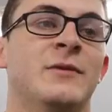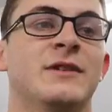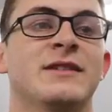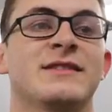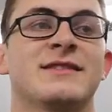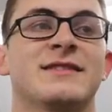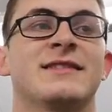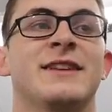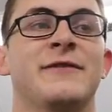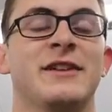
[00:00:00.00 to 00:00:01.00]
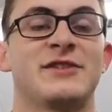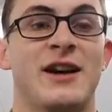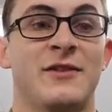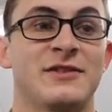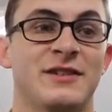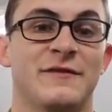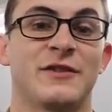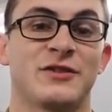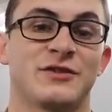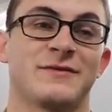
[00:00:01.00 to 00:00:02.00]
was definitely challenging. The
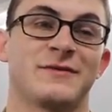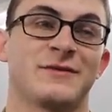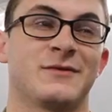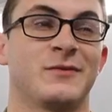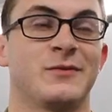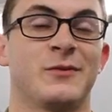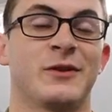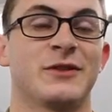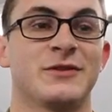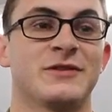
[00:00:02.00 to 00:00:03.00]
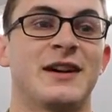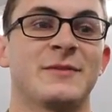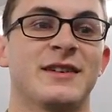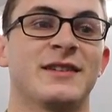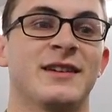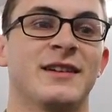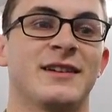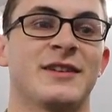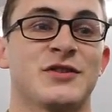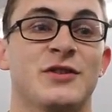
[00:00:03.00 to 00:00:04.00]
first 1 or 2 times I did
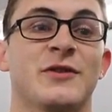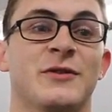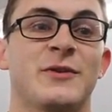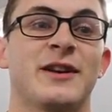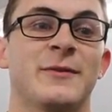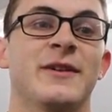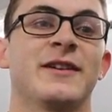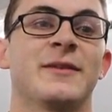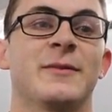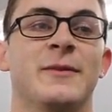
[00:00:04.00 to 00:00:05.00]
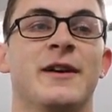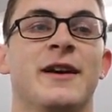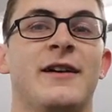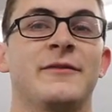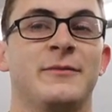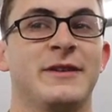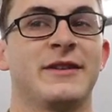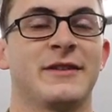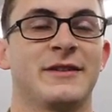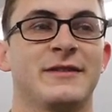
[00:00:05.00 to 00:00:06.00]
it, I struggled quite a bit. I've been
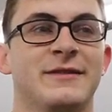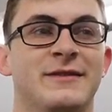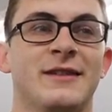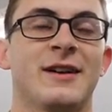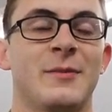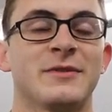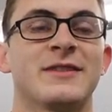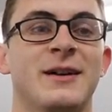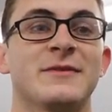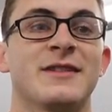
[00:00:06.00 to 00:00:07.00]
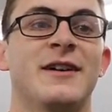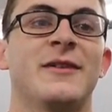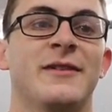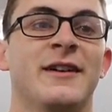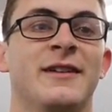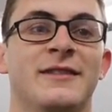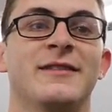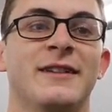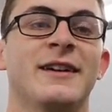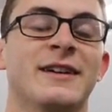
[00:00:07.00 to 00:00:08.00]
here a couple times now and
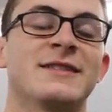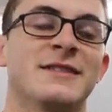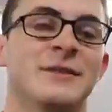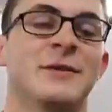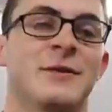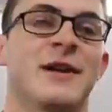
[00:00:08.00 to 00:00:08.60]
it gets easier with